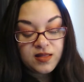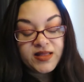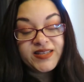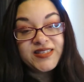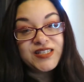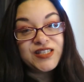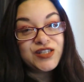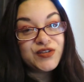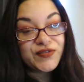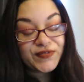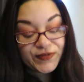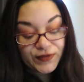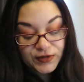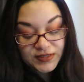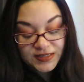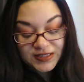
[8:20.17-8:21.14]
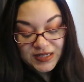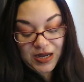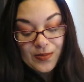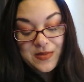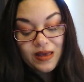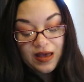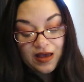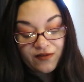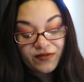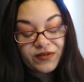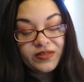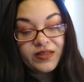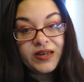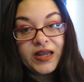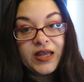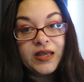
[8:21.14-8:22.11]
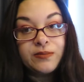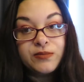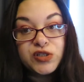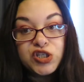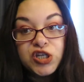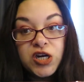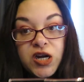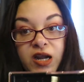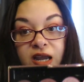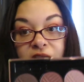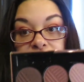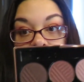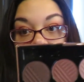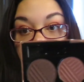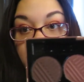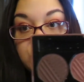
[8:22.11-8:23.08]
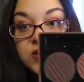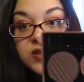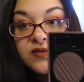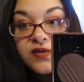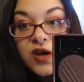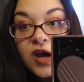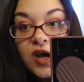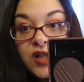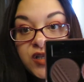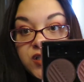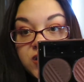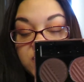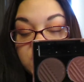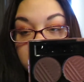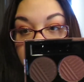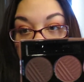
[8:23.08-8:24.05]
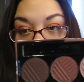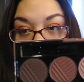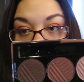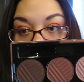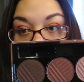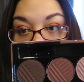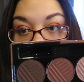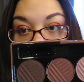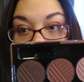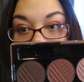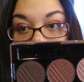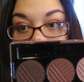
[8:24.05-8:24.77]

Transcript: This is the first time ever that I am trying a dose of colors um,